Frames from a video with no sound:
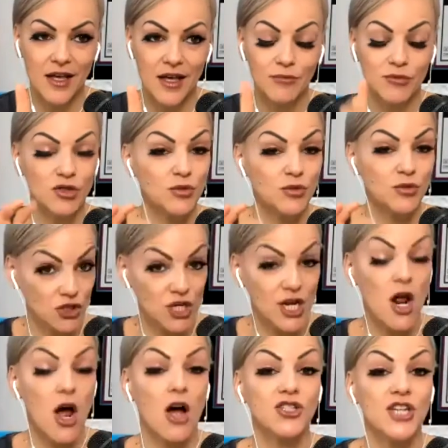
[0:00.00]
She's been
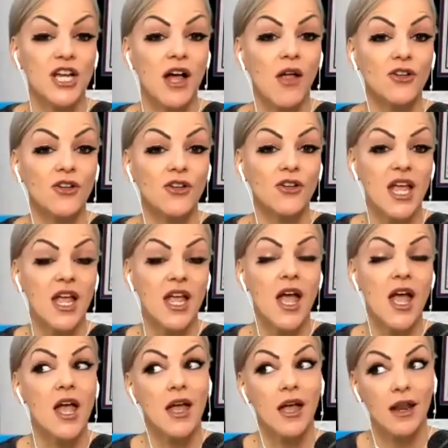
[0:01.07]
on Shakeology
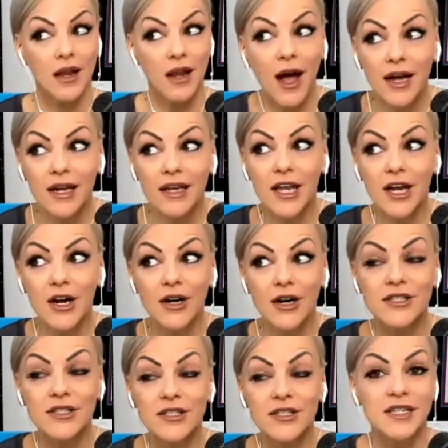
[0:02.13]
9 years
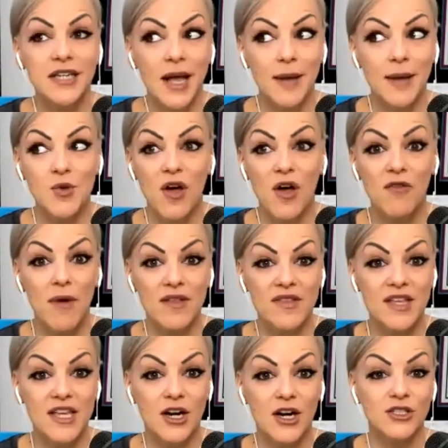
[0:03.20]
times 12 months a
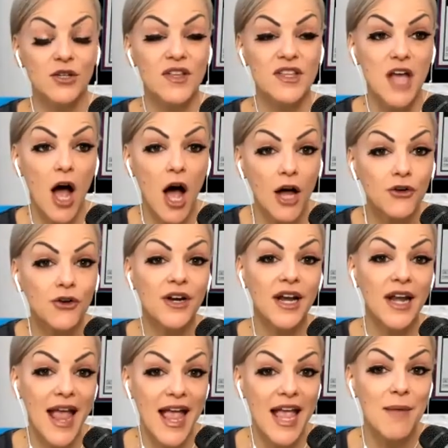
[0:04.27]
year. So that's
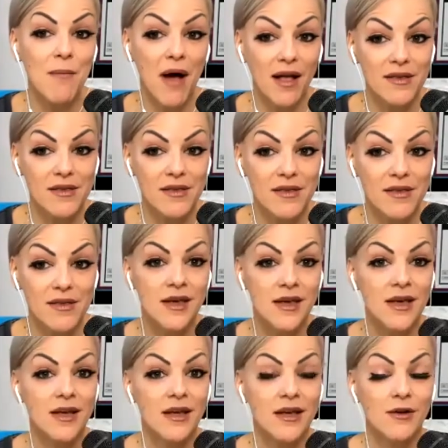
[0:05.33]
108 months,
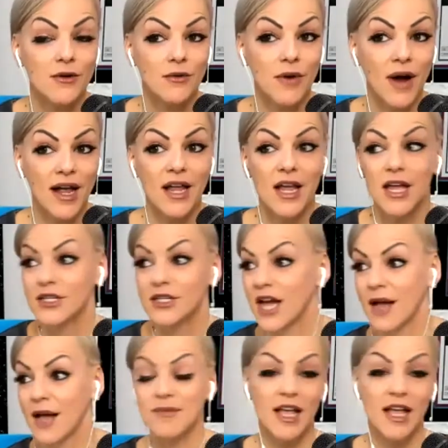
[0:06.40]
right?
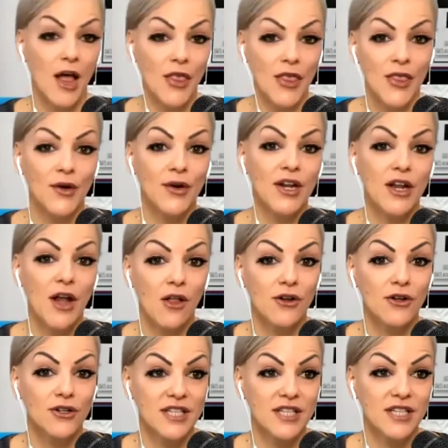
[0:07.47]
Times like a $30
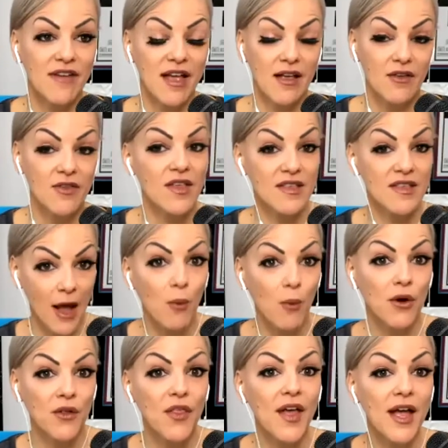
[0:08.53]
savings. Is that
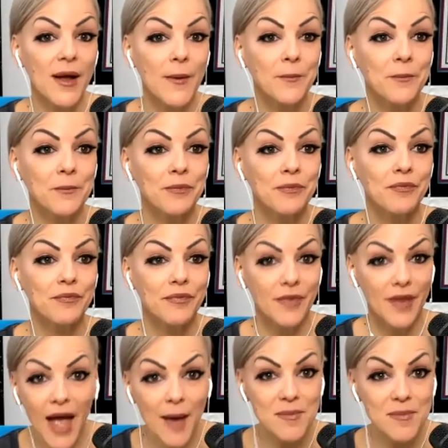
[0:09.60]
worth it?
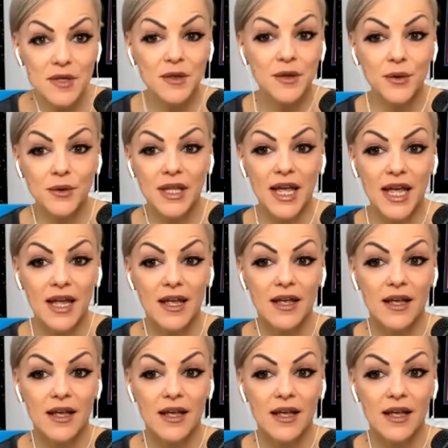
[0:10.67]
Absolutely.